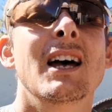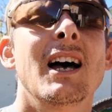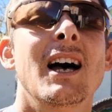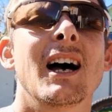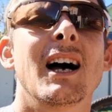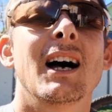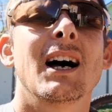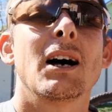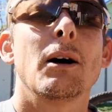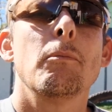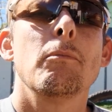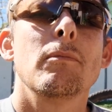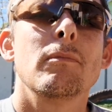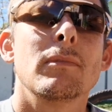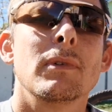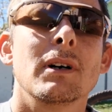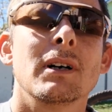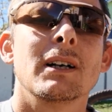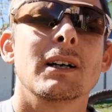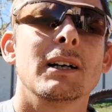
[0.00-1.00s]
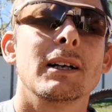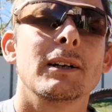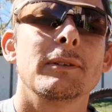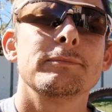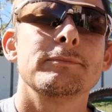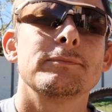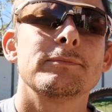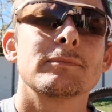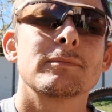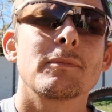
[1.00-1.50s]

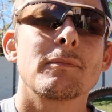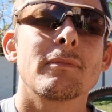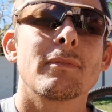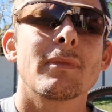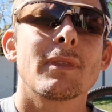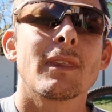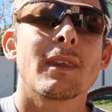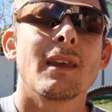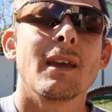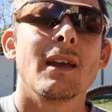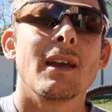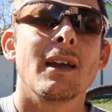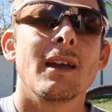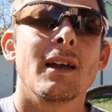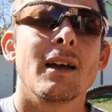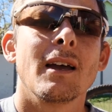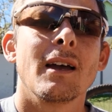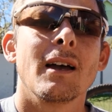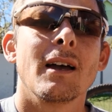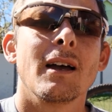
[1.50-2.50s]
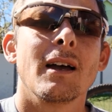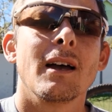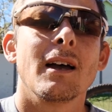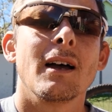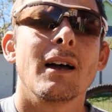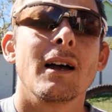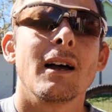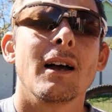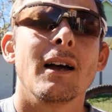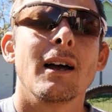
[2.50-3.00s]

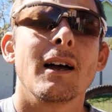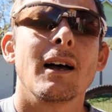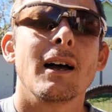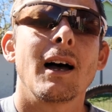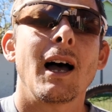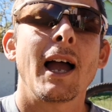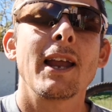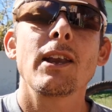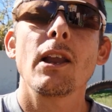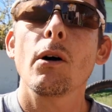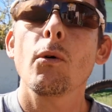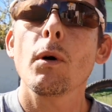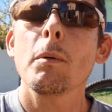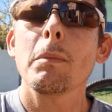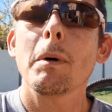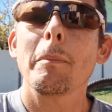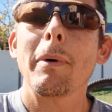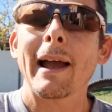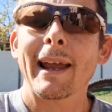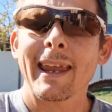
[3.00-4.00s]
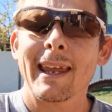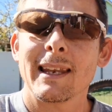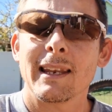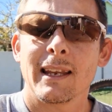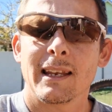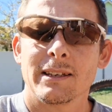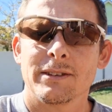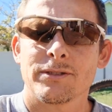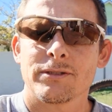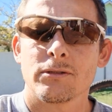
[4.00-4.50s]
I know where my back end
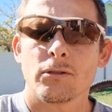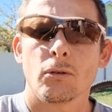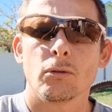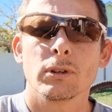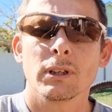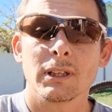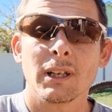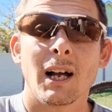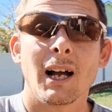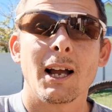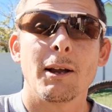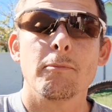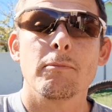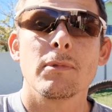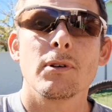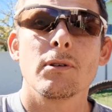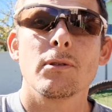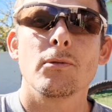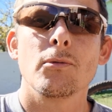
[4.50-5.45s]
is all the time.